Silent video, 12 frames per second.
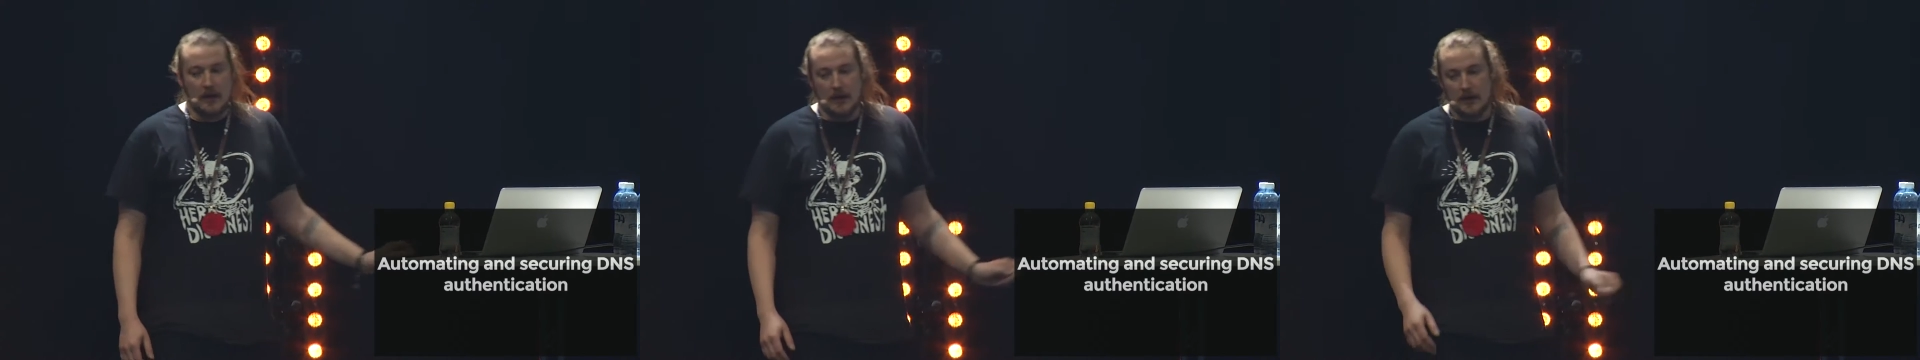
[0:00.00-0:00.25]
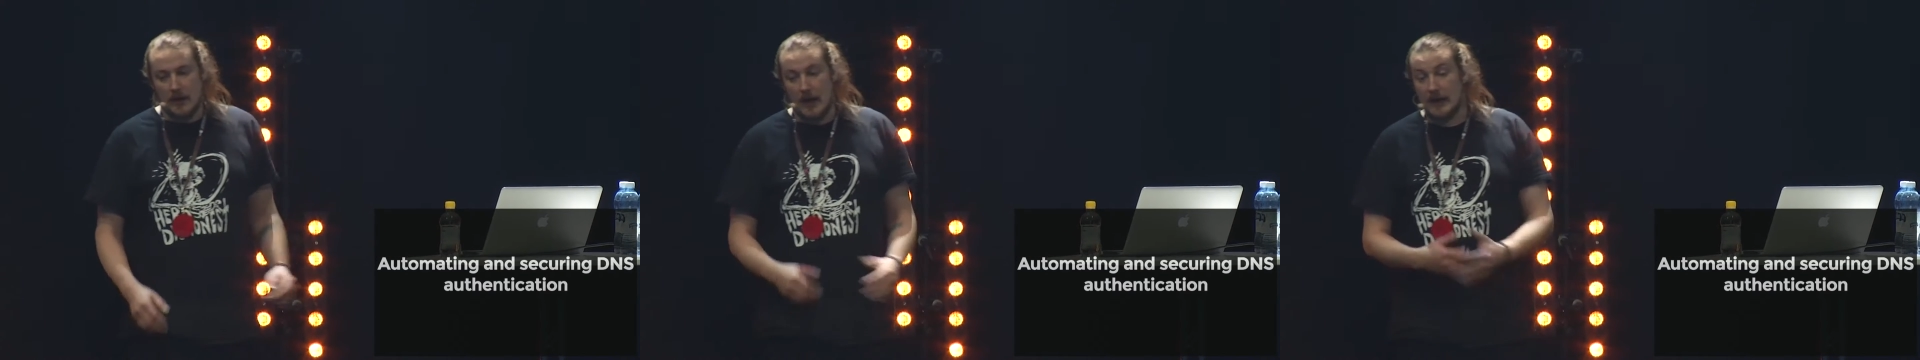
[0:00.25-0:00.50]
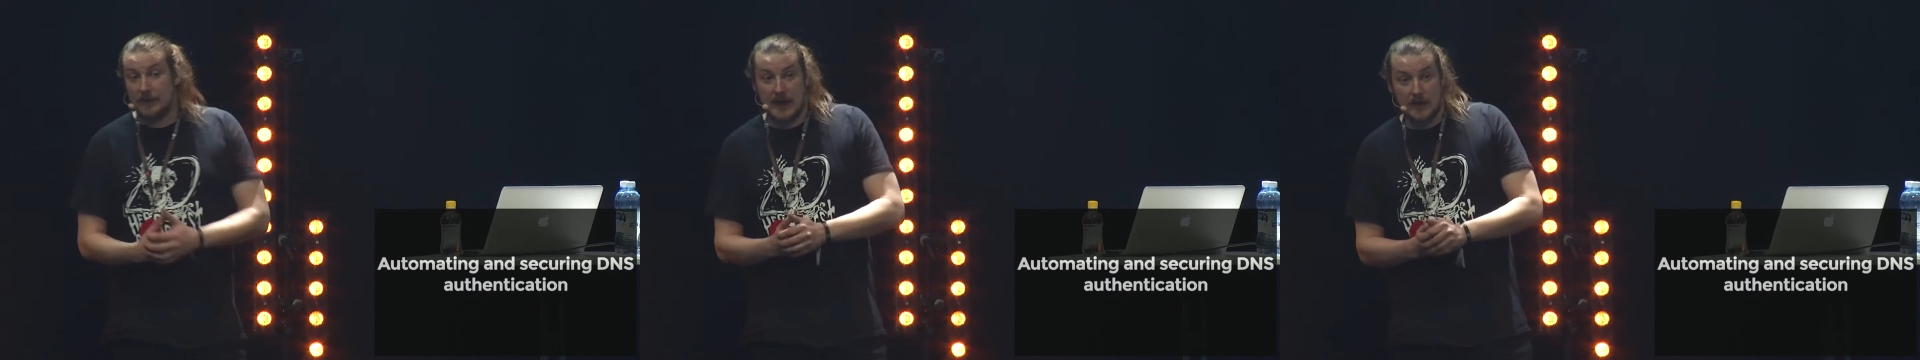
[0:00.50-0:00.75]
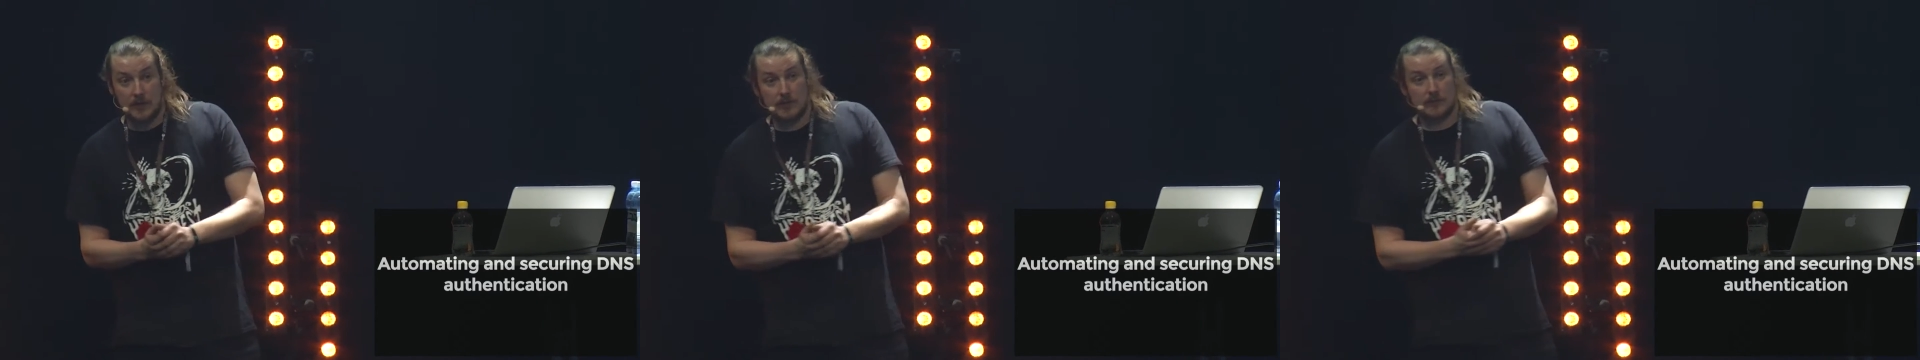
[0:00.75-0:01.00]
And if they
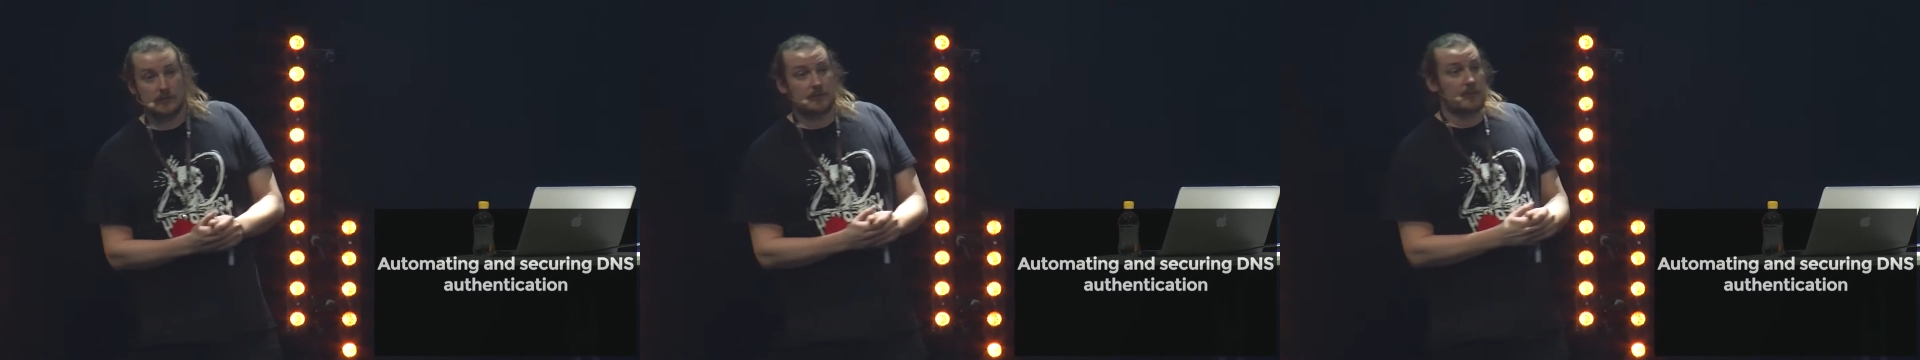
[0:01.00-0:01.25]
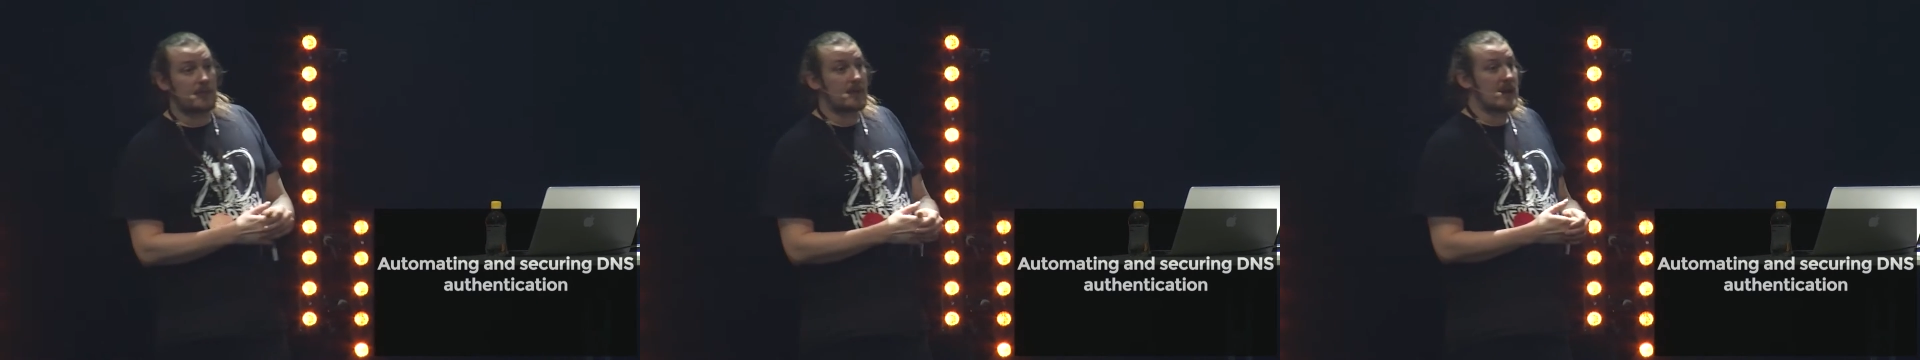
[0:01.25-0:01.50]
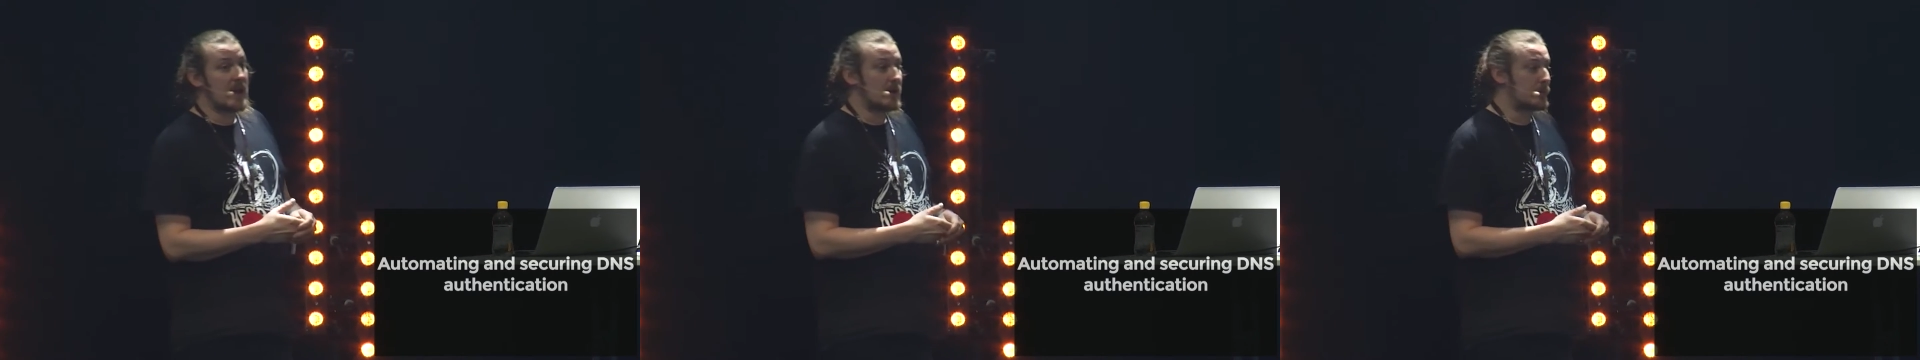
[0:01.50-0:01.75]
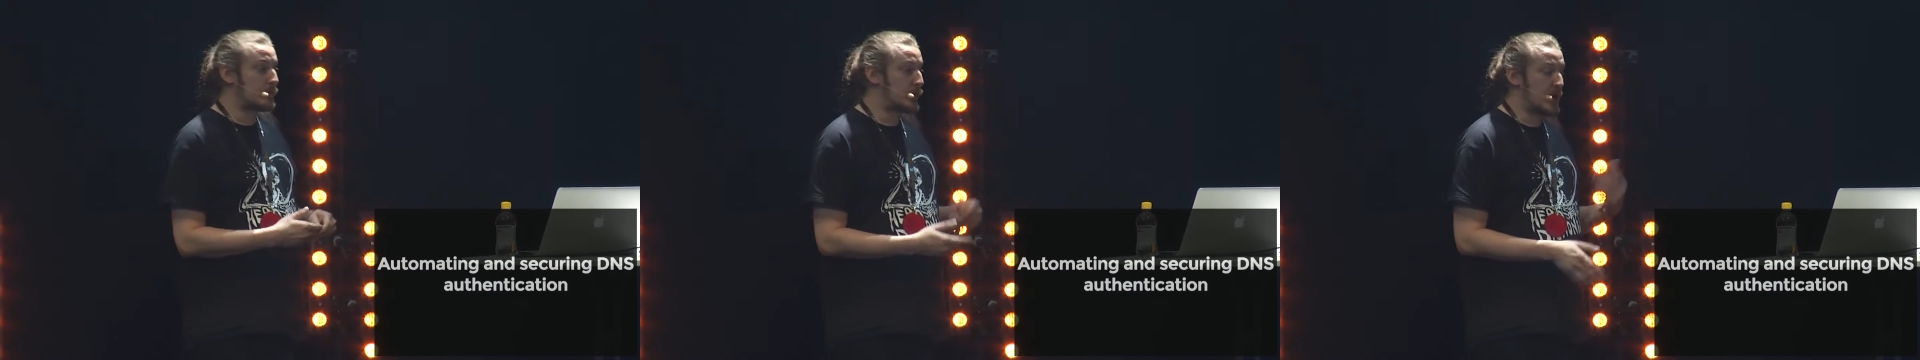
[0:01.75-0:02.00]
do, they
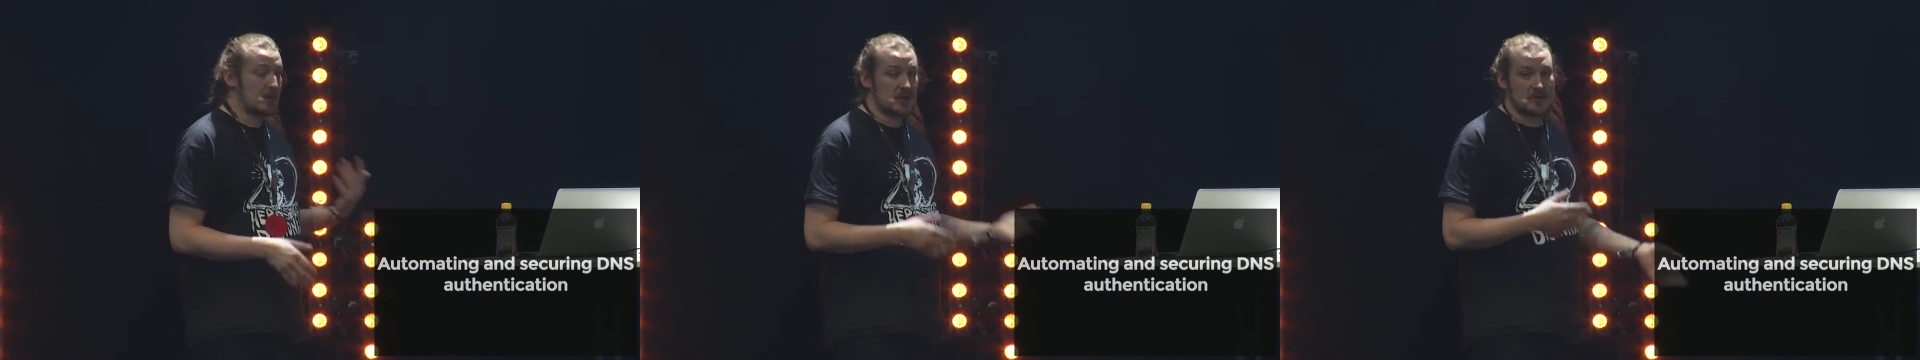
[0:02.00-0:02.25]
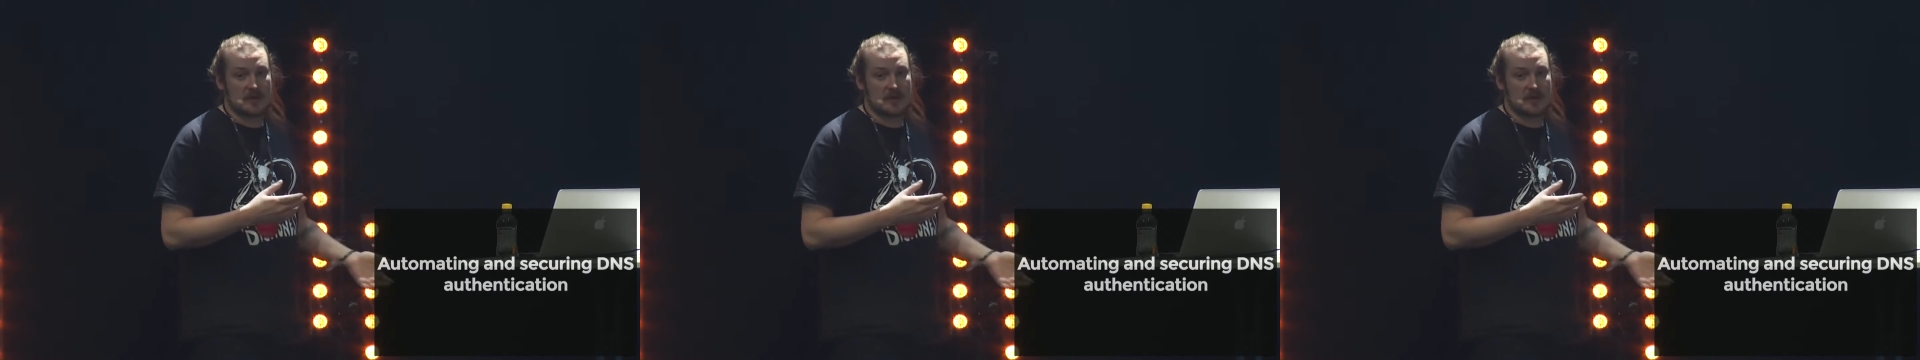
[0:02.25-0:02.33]
pretty much